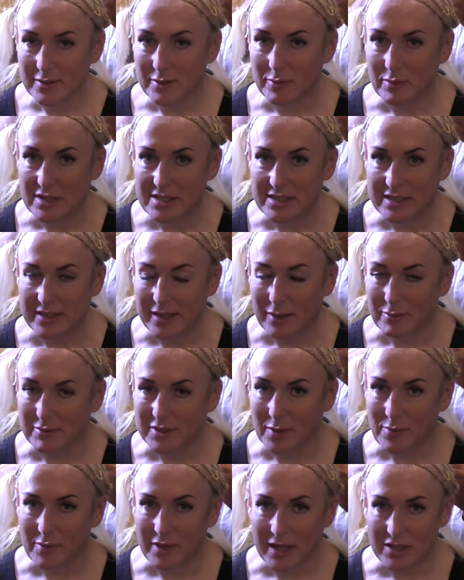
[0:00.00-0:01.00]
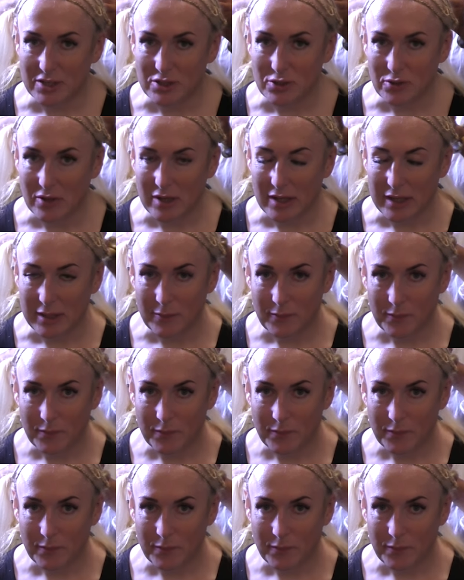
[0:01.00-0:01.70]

You'll see the outcome of that shortly.